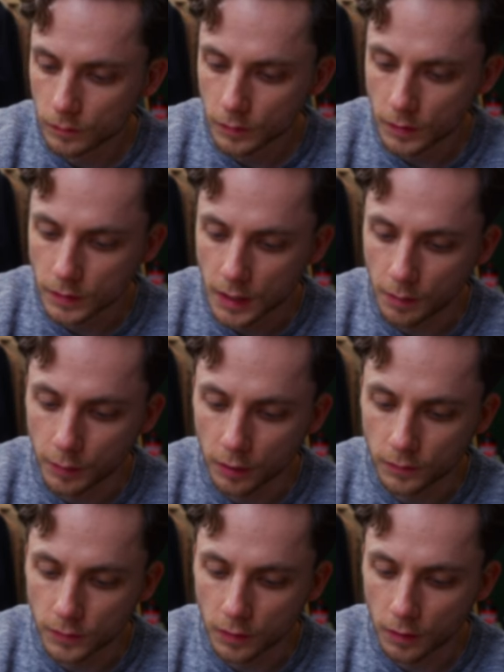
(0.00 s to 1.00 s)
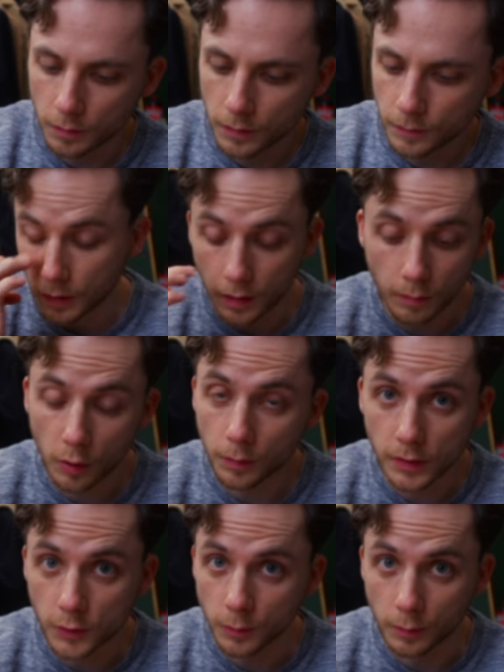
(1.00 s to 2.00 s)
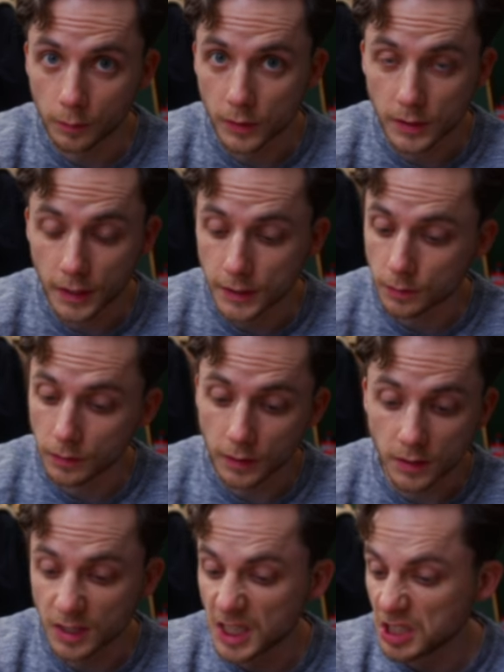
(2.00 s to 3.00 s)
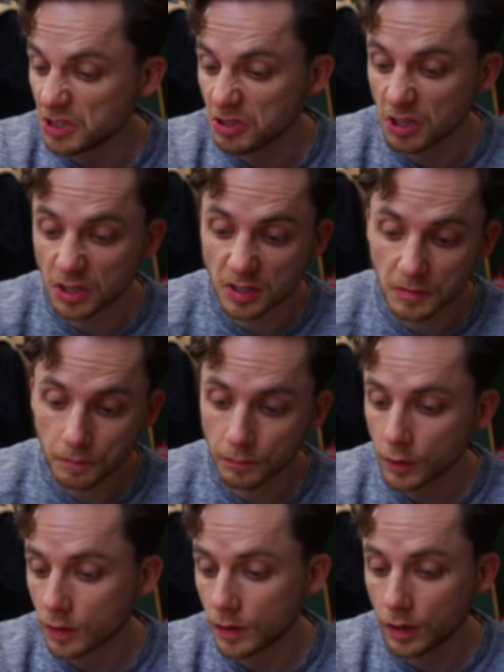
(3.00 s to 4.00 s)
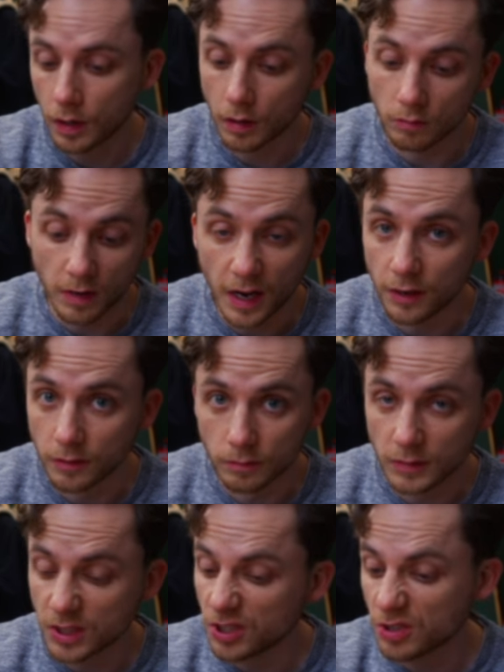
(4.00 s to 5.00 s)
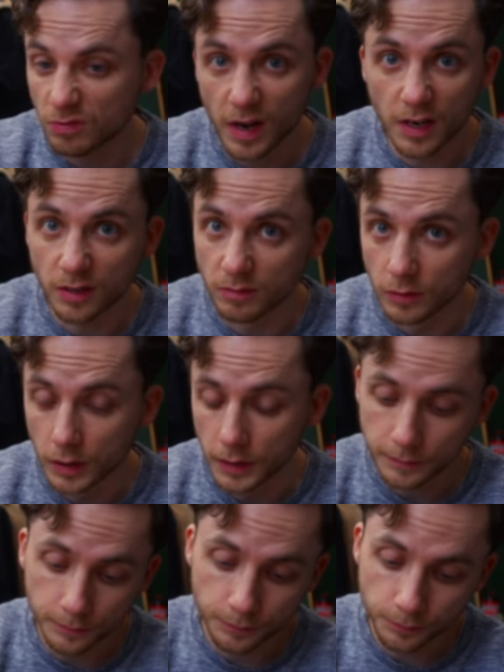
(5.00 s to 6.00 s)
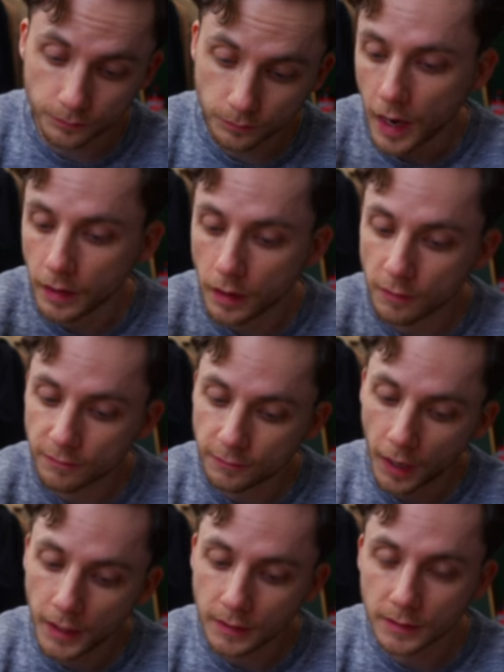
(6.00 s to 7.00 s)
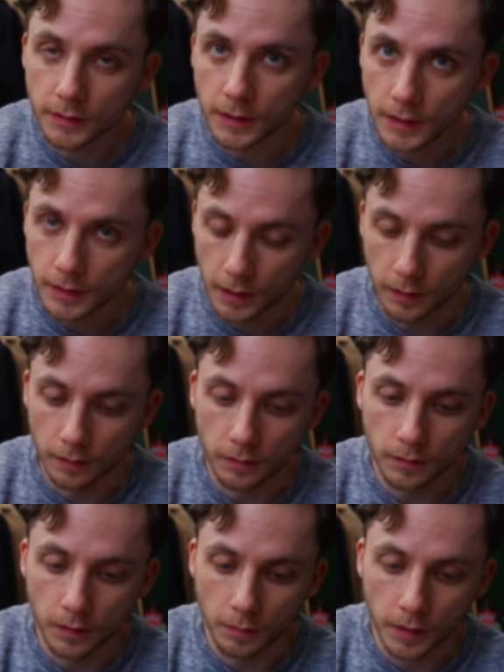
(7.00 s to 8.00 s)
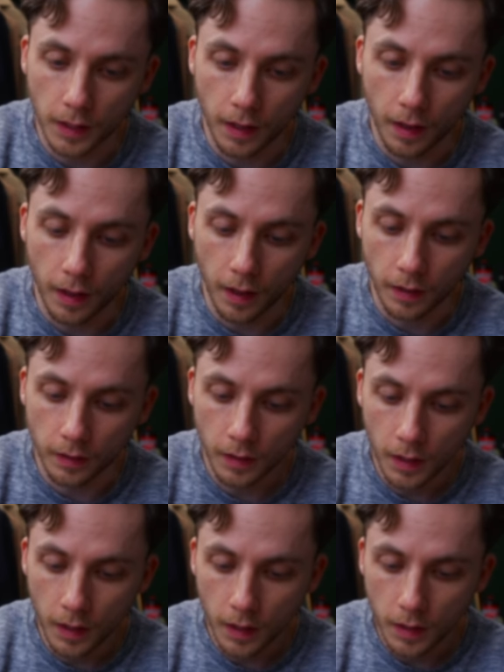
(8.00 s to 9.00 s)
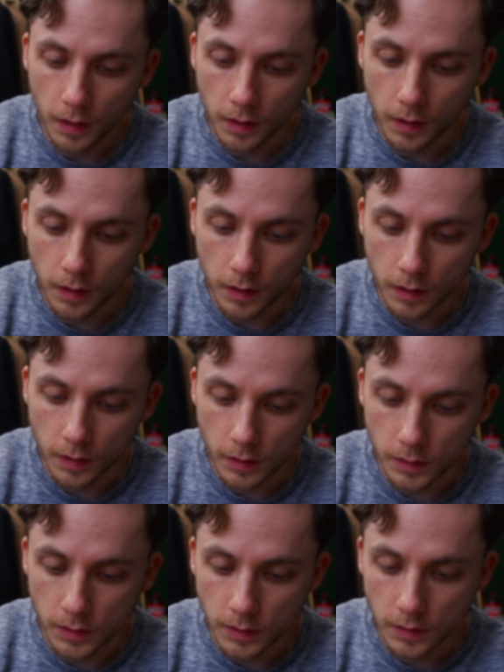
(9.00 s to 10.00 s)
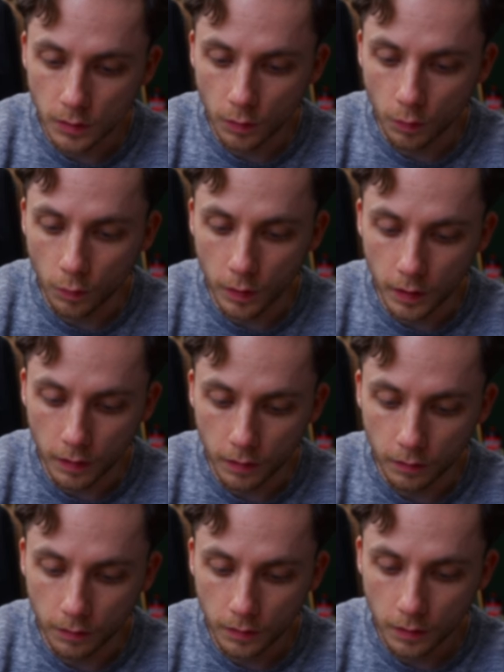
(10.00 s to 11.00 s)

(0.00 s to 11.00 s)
that's coming off the top. And I'm not being super precise with this, it's just random. It's just random really. And then the final detail that I'm going to add is with